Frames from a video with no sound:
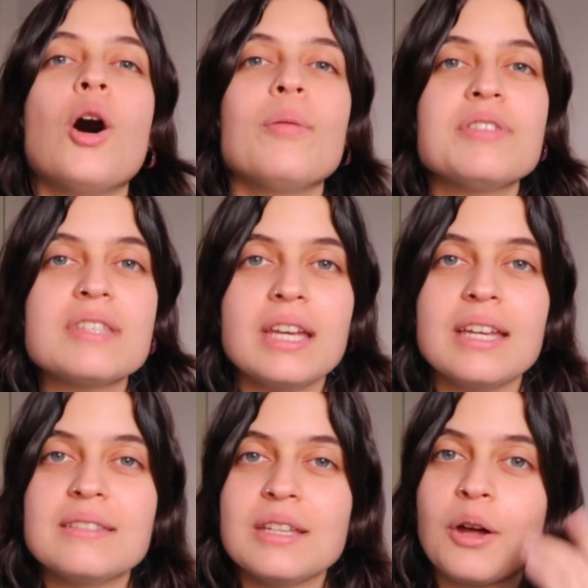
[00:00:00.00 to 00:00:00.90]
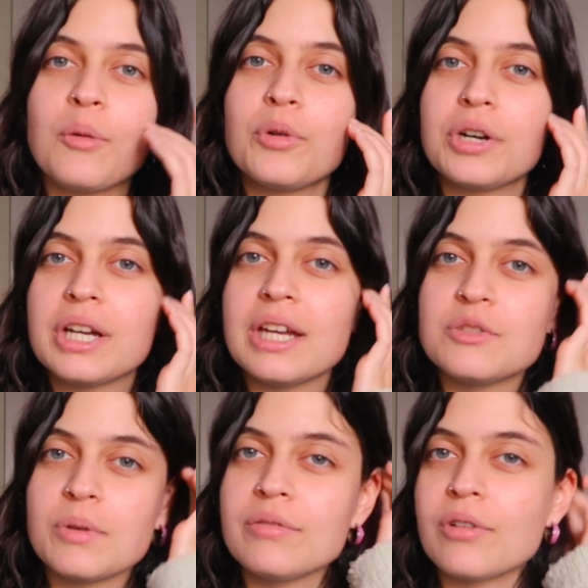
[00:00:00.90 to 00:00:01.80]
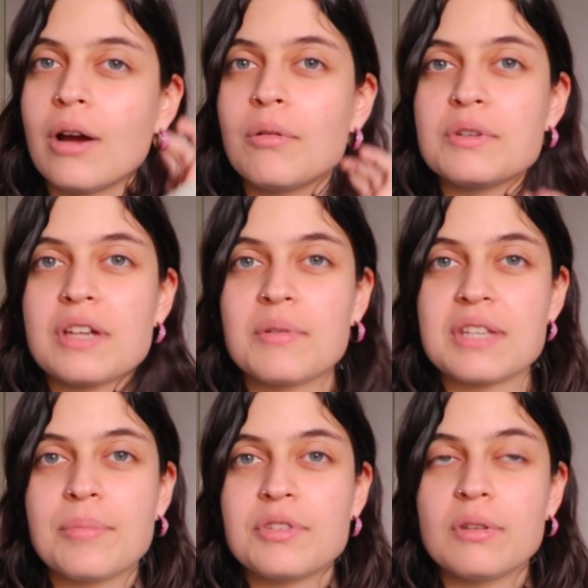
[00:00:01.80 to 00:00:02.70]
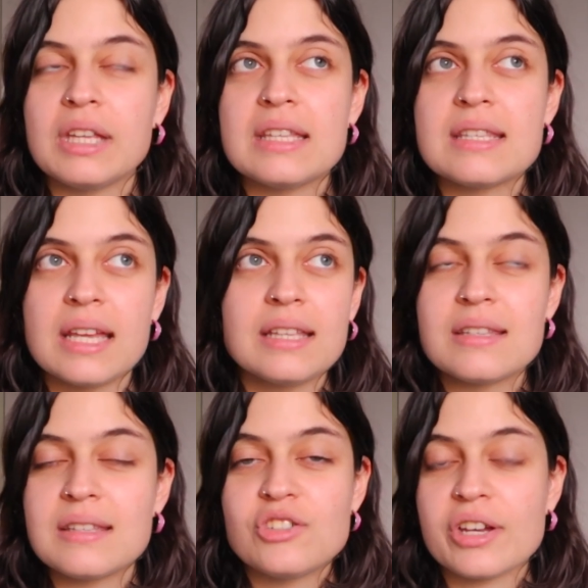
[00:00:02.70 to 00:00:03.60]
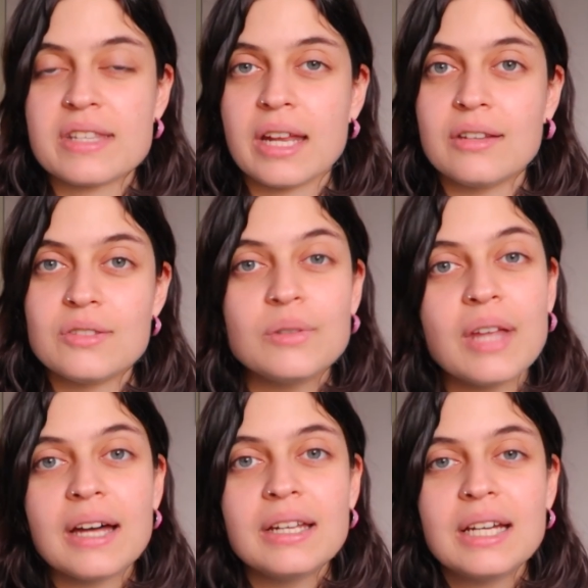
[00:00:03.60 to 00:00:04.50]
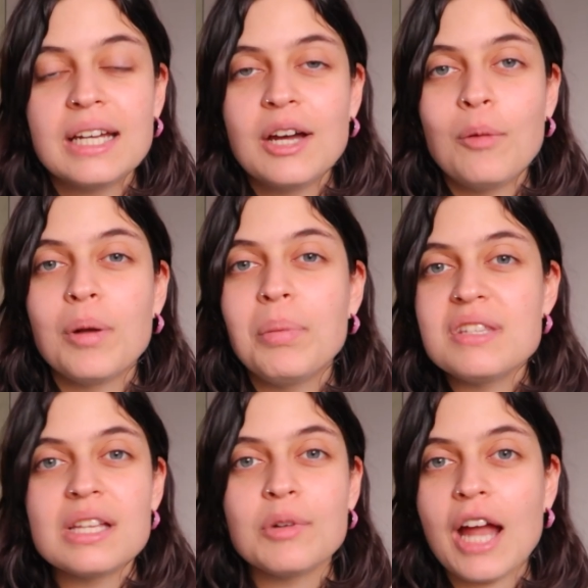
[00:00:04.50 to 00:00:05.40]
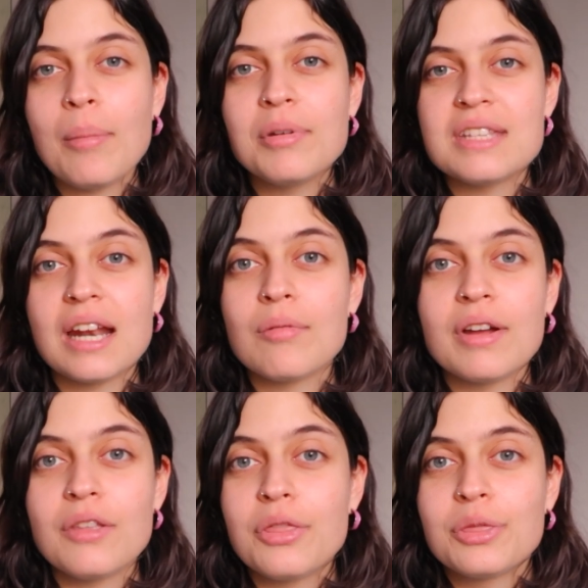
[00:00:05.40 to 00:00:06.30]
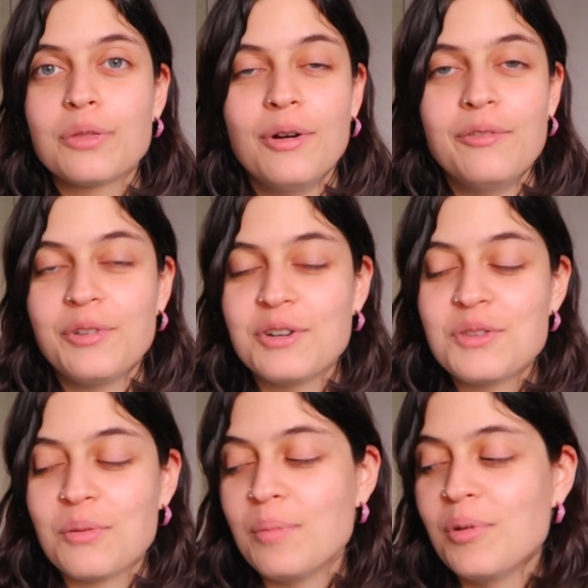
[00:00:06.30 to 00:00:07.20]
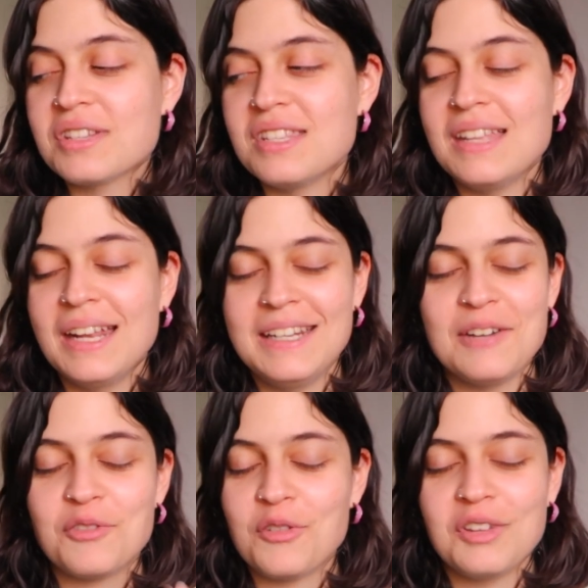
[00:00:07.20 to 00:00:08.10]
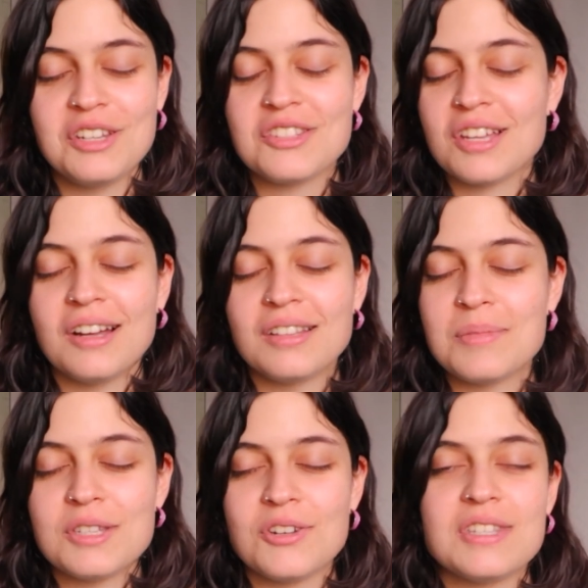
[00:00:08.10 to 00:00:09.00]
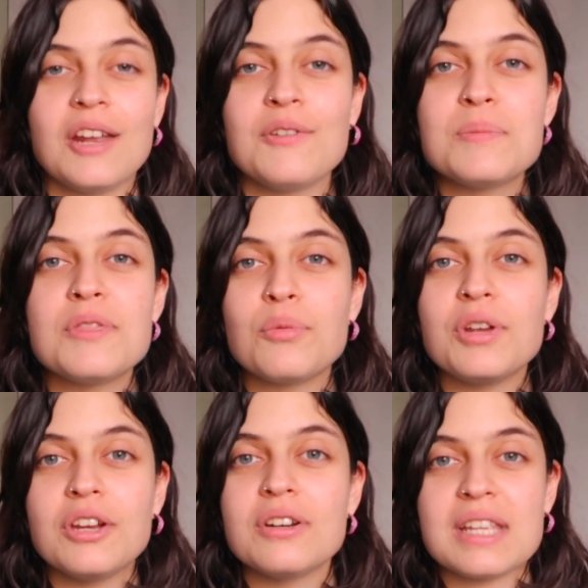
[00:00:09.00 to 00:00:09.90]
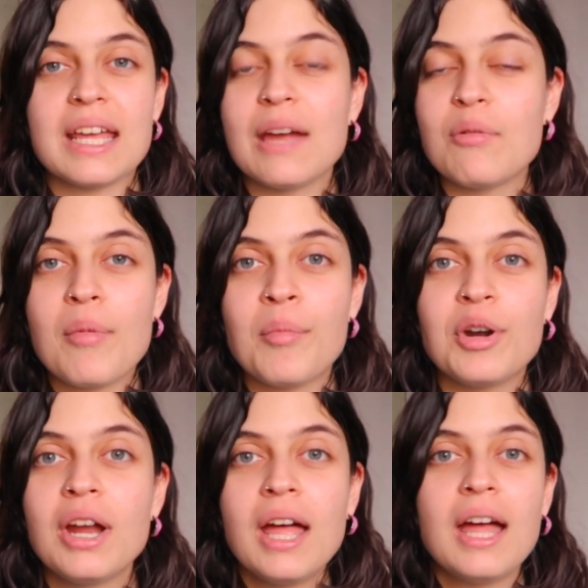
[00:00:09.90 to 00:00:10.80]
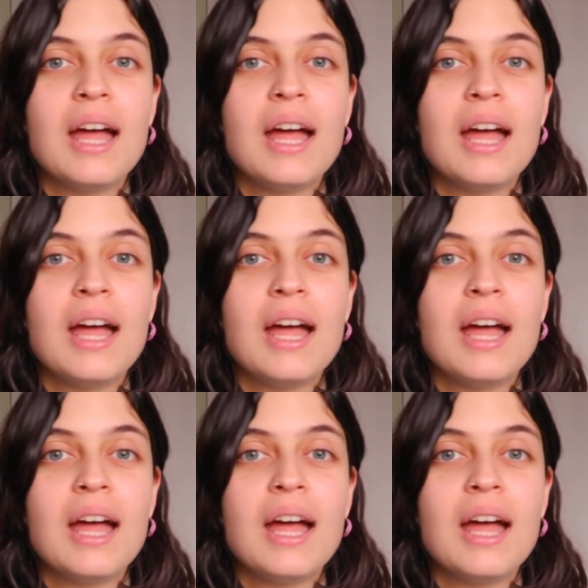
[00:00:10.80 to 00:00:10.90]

Obviously, it did not work in twenty-four hours. I was absolutely insane to suggest that I could do that. But basically what happened is that I read the th first three books and then never finished the goddamn series. And now it's been three years and I can't remember